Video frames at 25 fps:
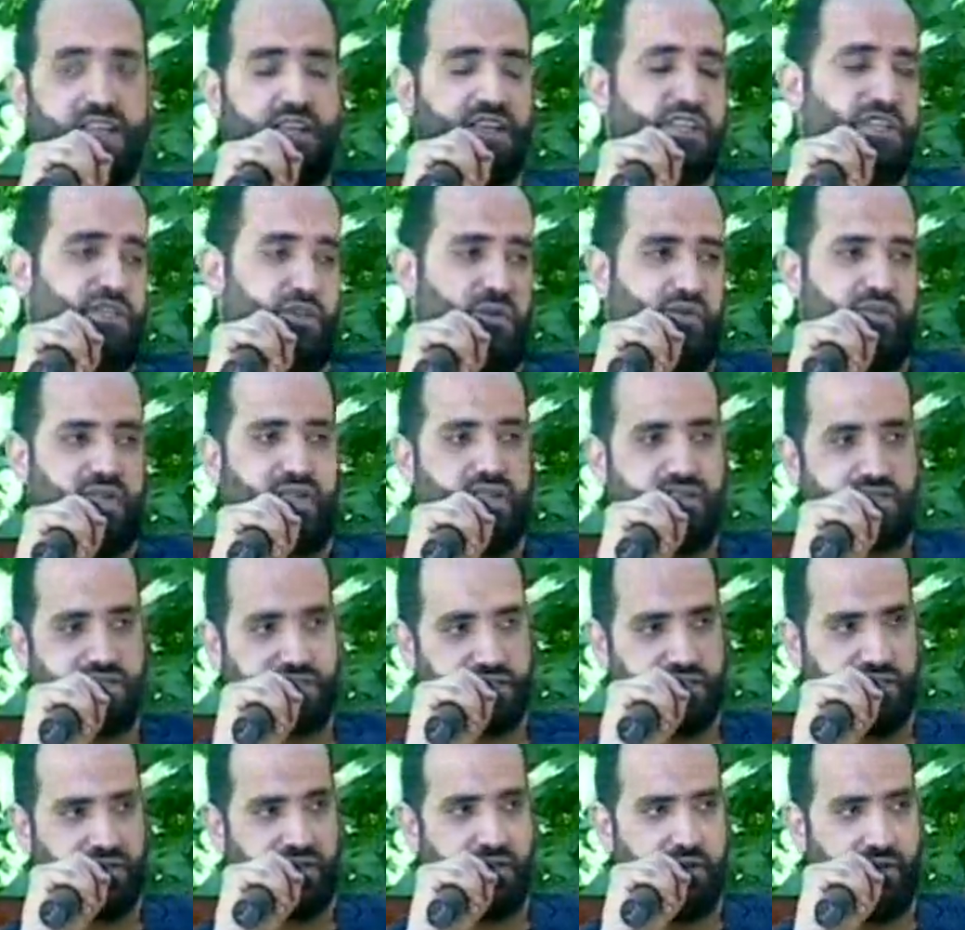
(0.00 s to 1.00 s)
So
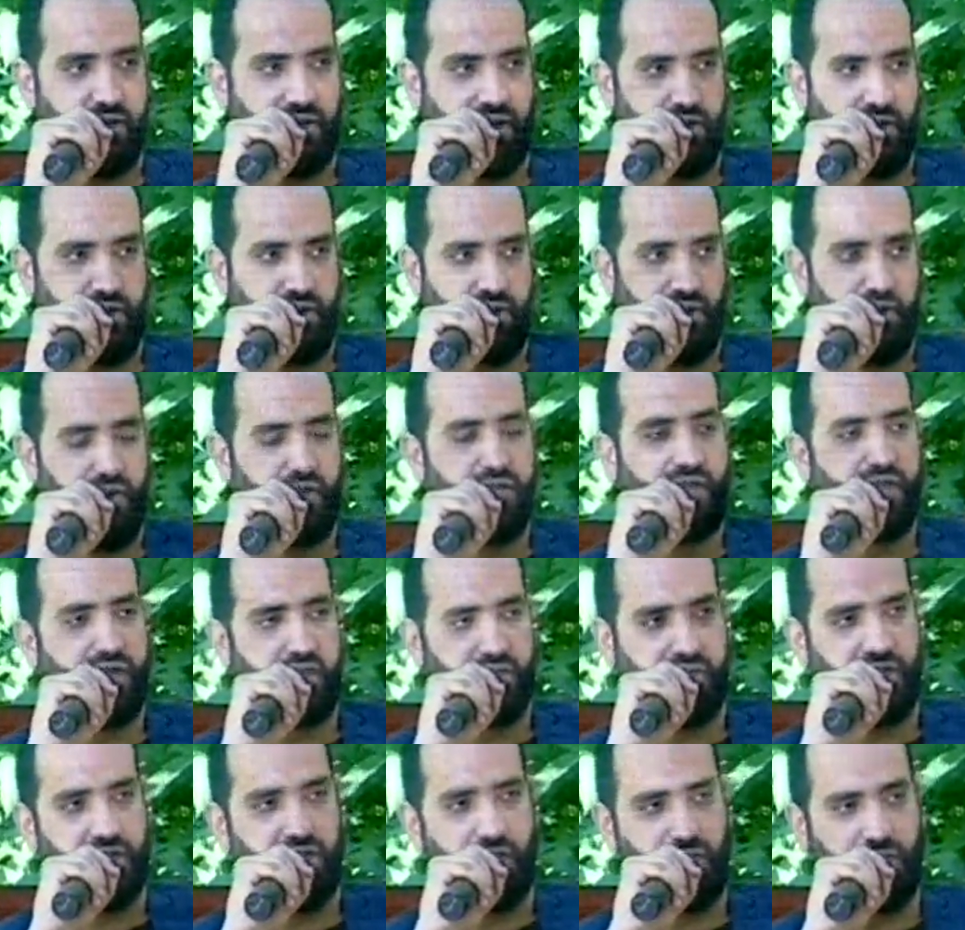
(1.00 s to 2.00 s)
that's all that
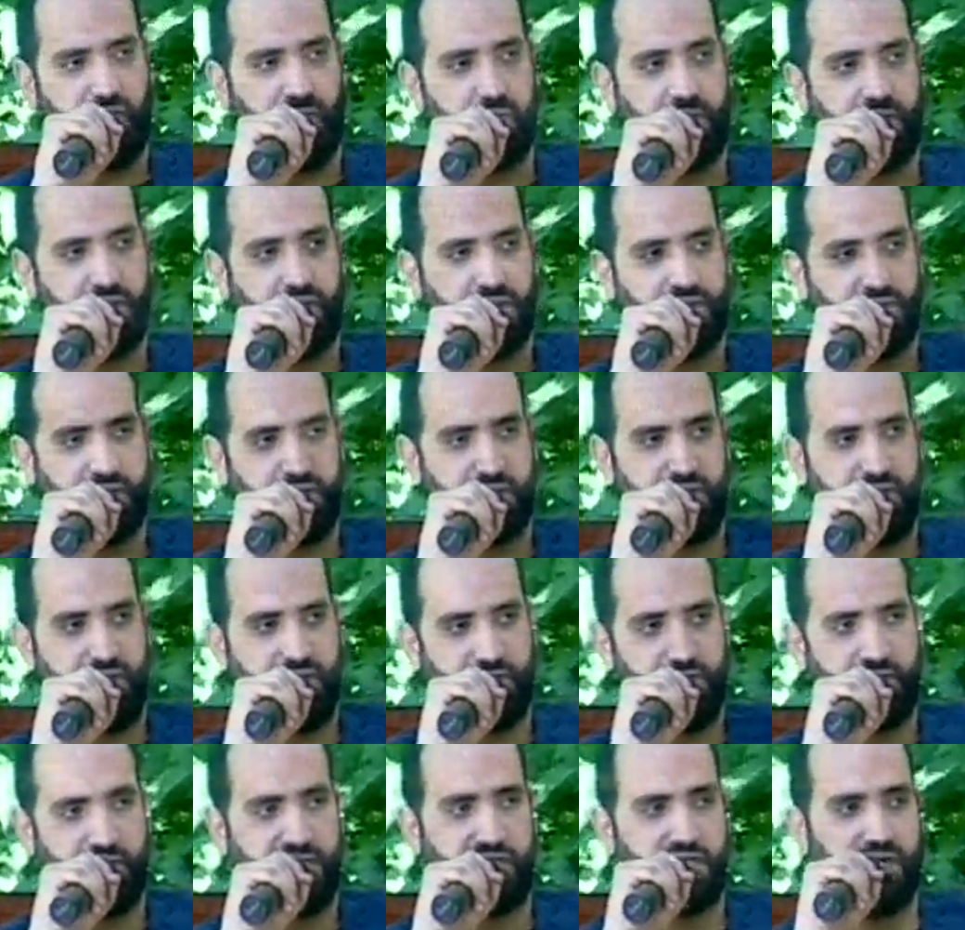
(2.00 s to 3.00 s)
they know about
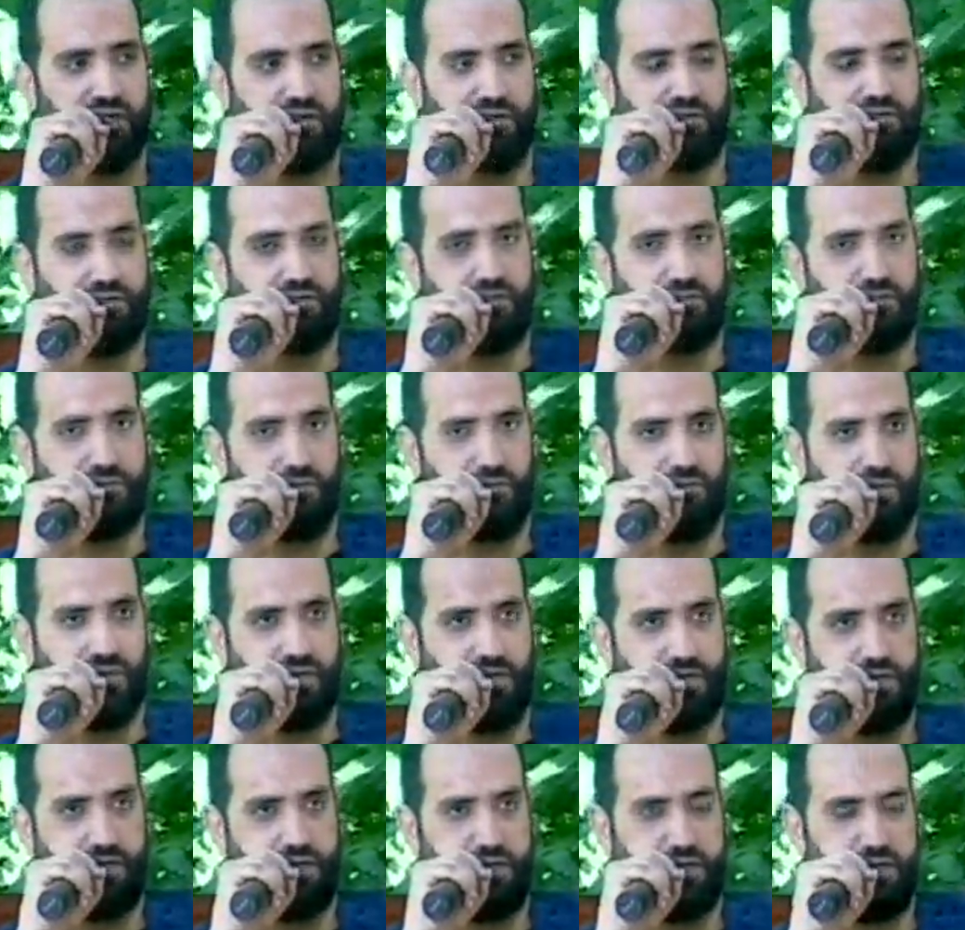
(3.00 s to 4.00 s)
Islam. So
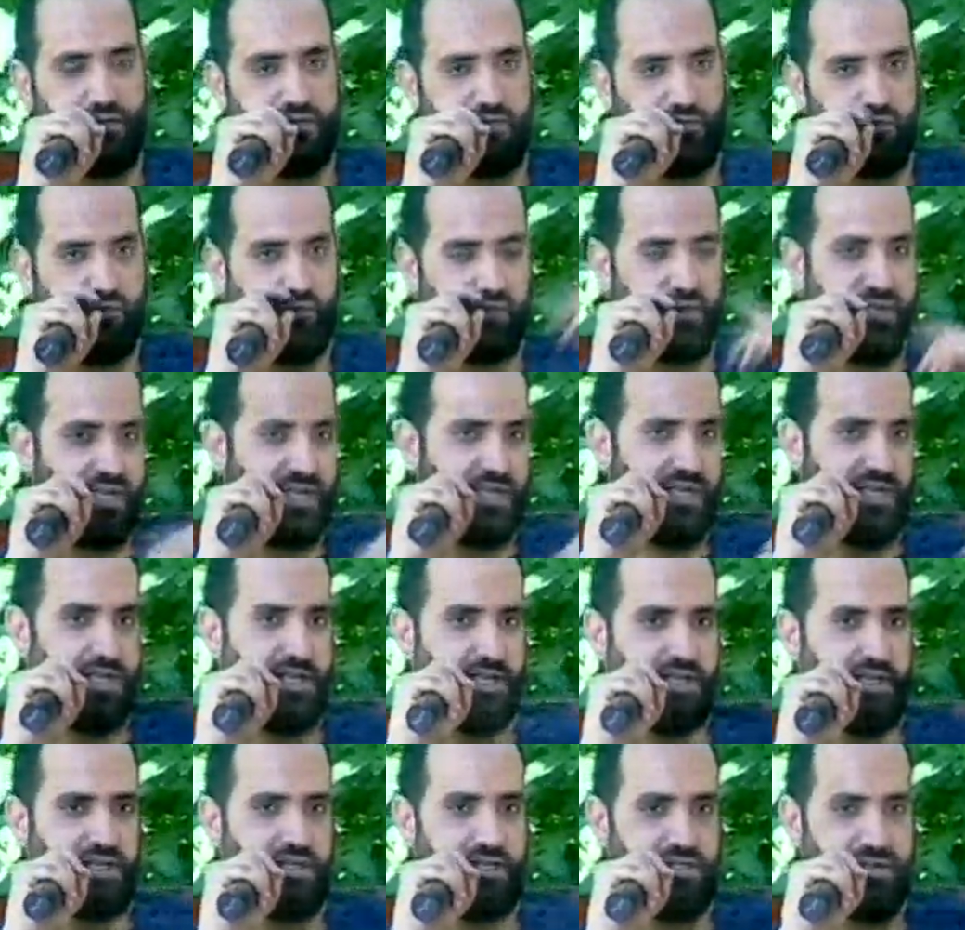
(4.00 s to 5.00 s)
we,
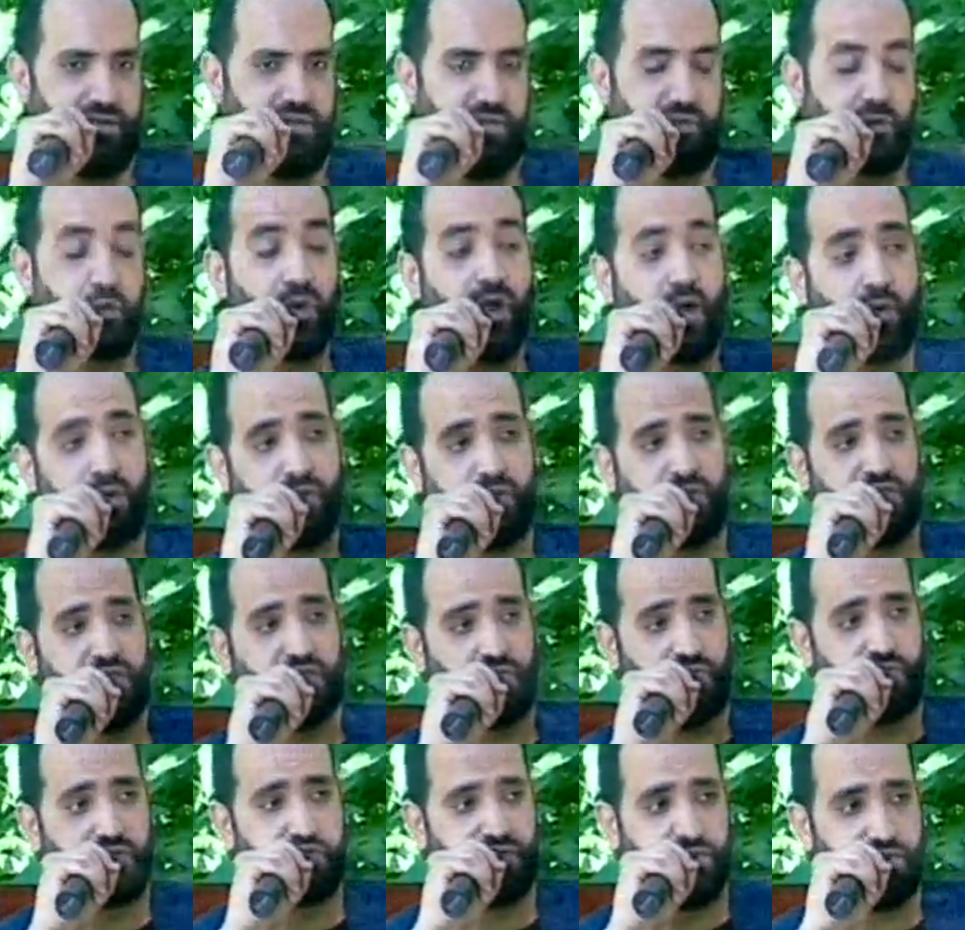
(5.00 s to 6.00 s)
through our
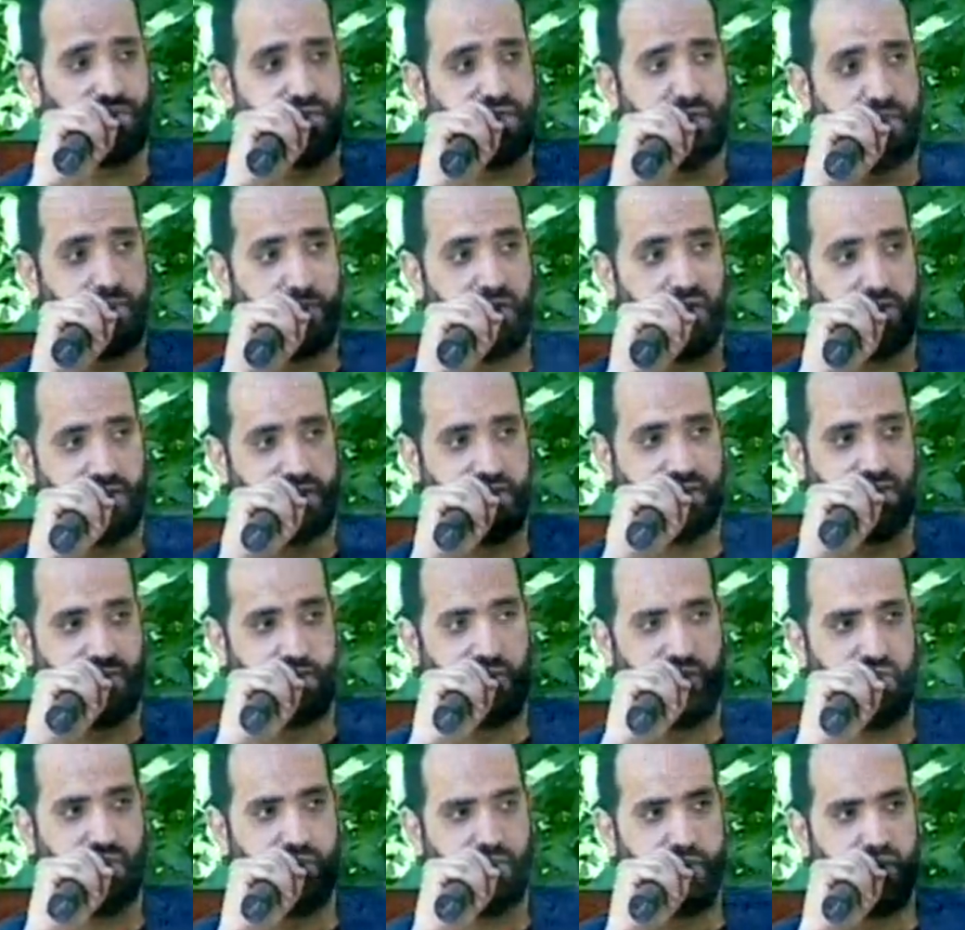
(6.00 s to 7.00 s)
researches about
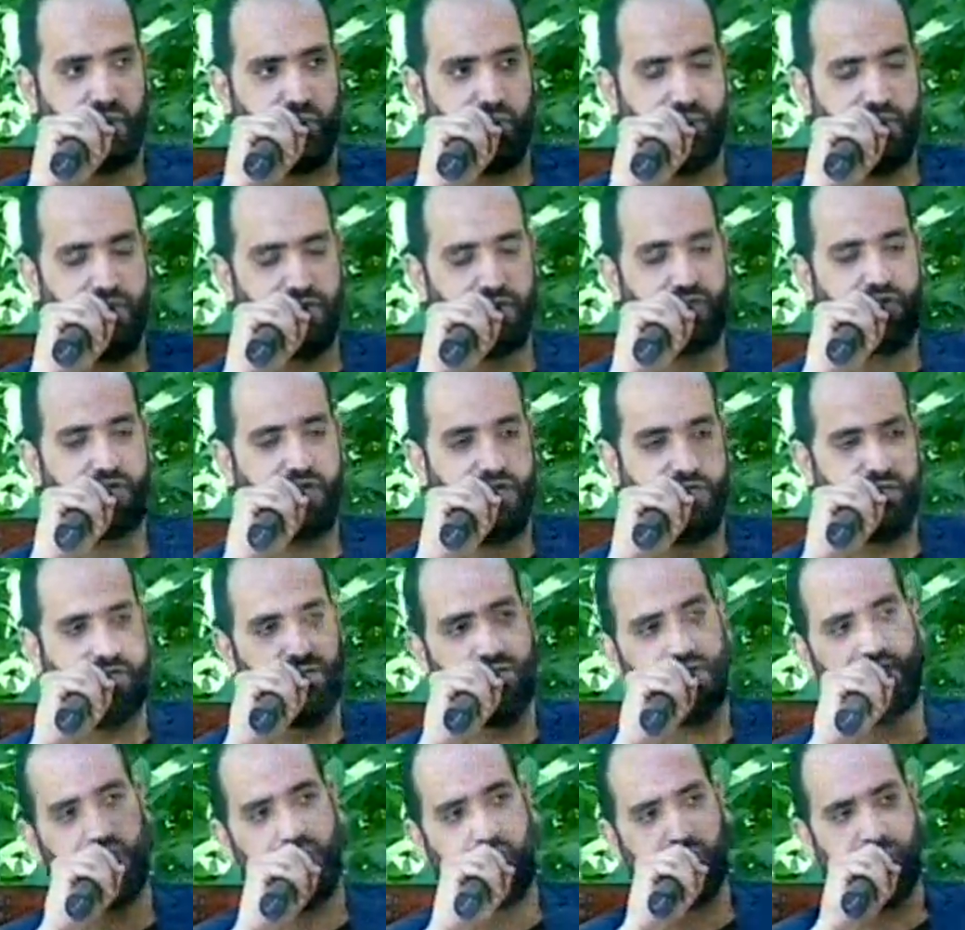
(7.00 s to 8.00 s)
Islamophobia, we try to
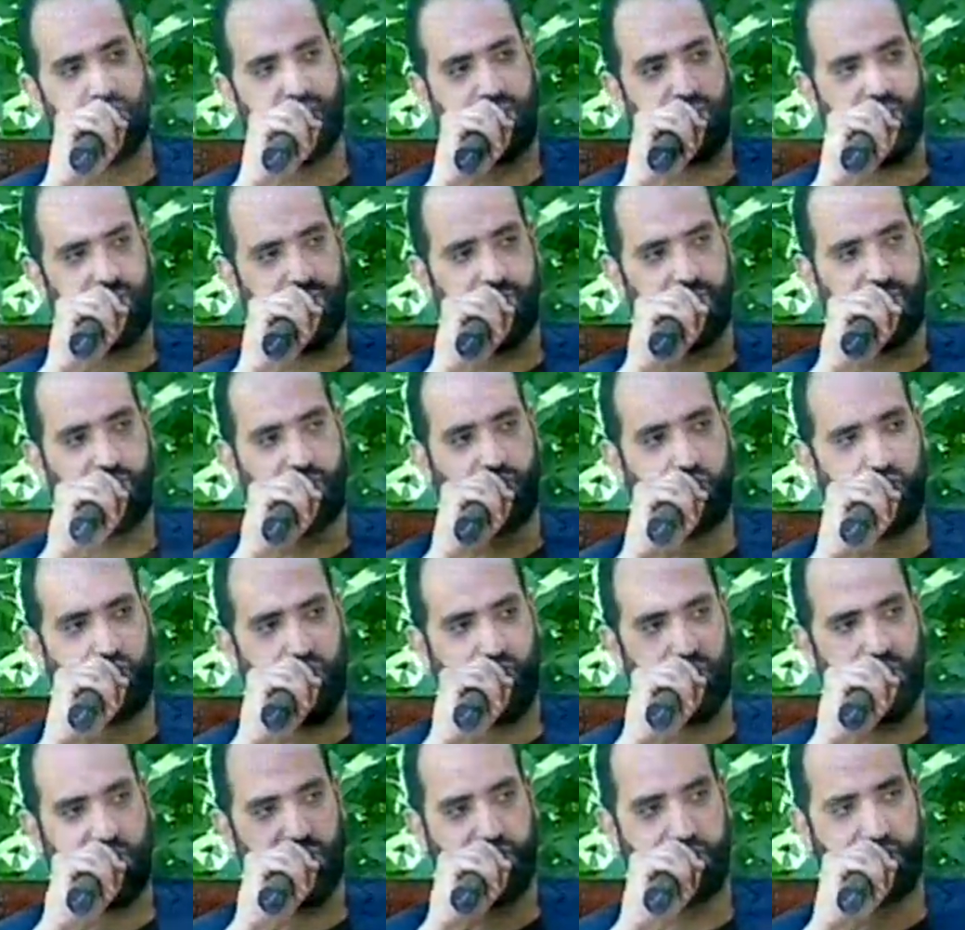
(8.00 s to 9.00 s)
communicate the true
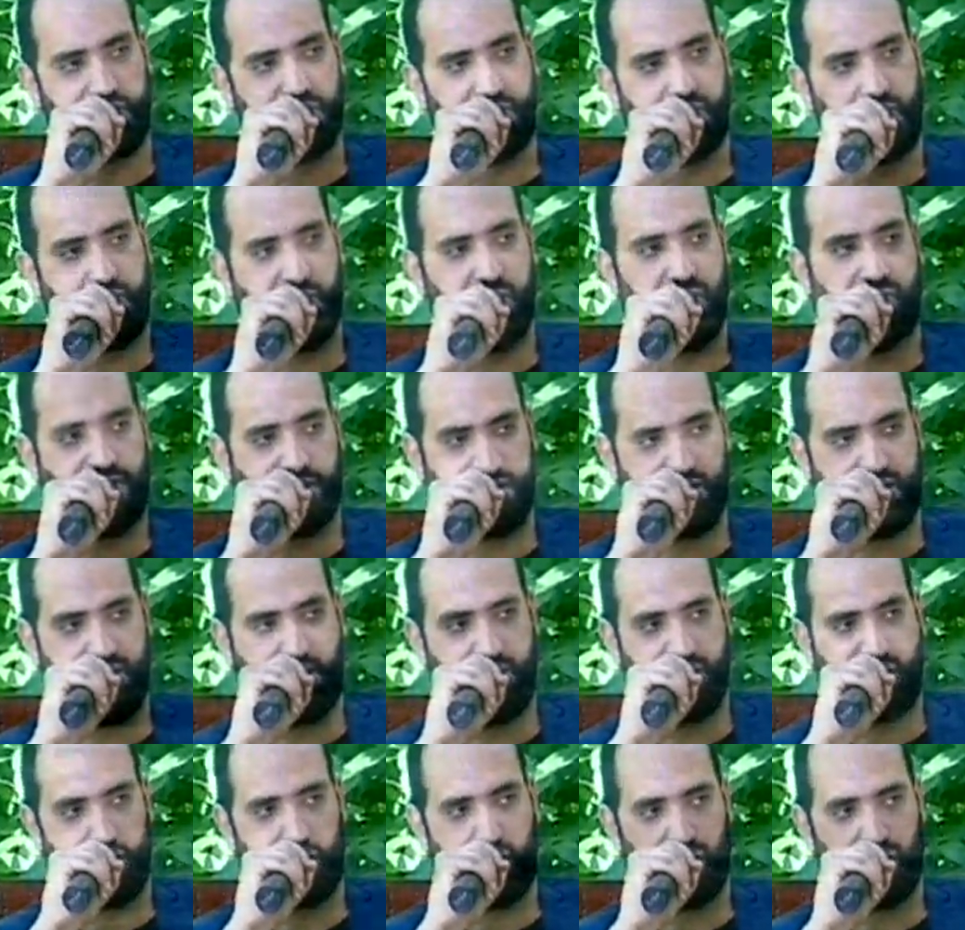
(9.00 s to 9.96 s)
image of Islam, that Islam is a